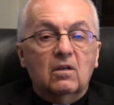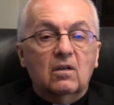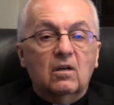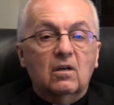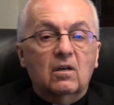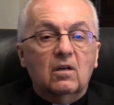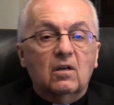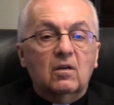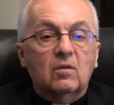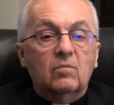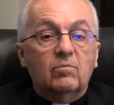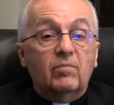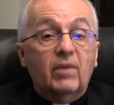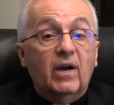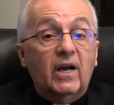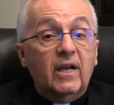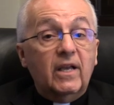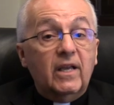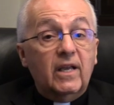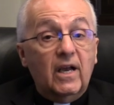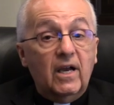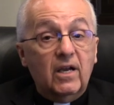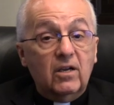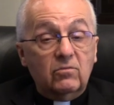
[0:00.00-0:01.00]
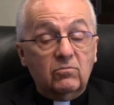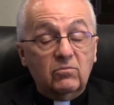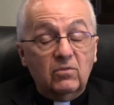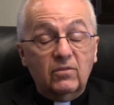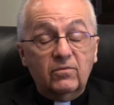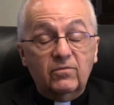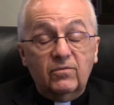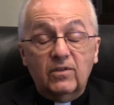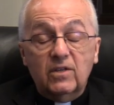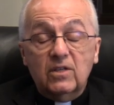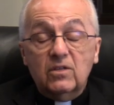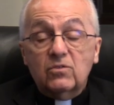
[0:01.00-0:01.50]

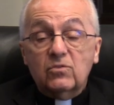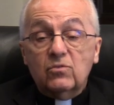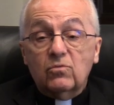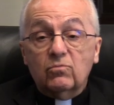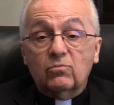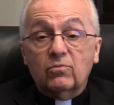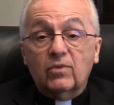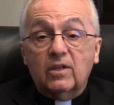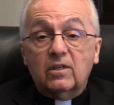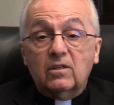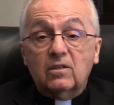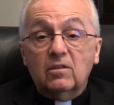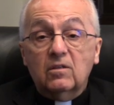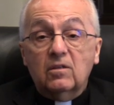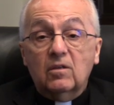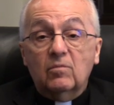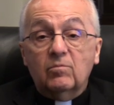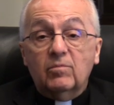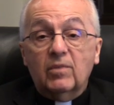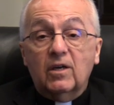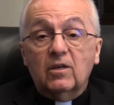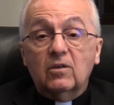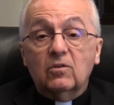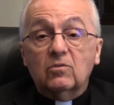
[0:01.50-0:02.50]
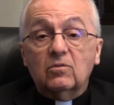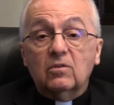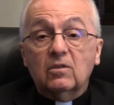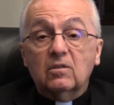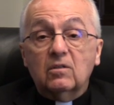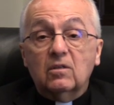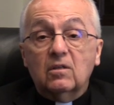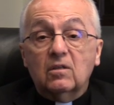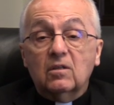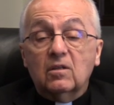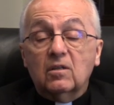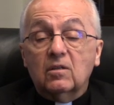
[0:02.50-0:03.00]
biographies written about
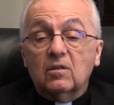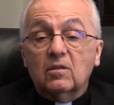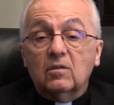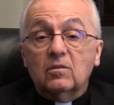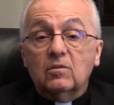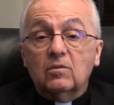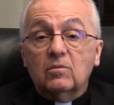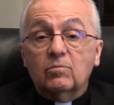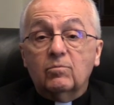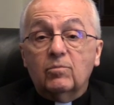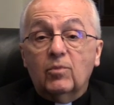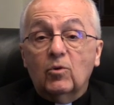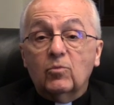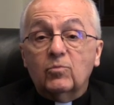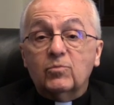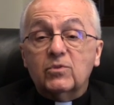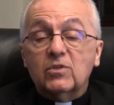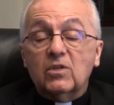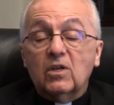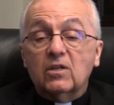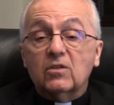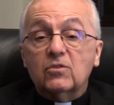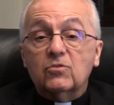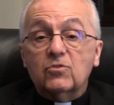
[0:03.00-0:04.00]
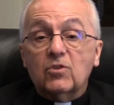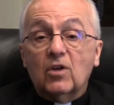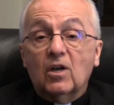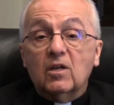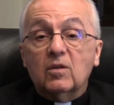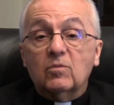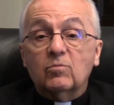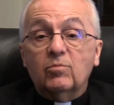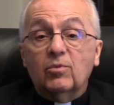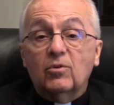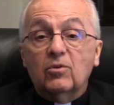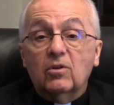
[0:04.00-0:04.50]
Pope St.
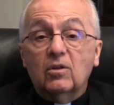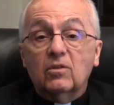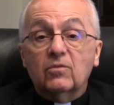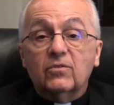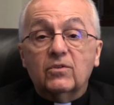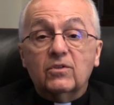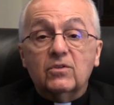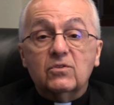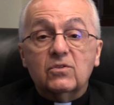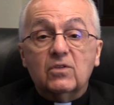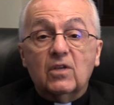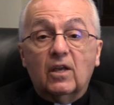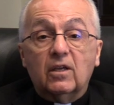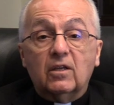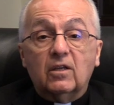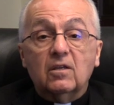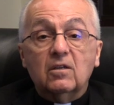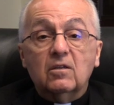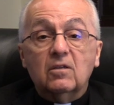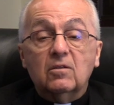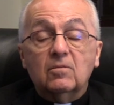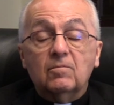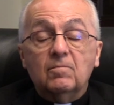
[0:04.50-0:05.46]
John Paul II.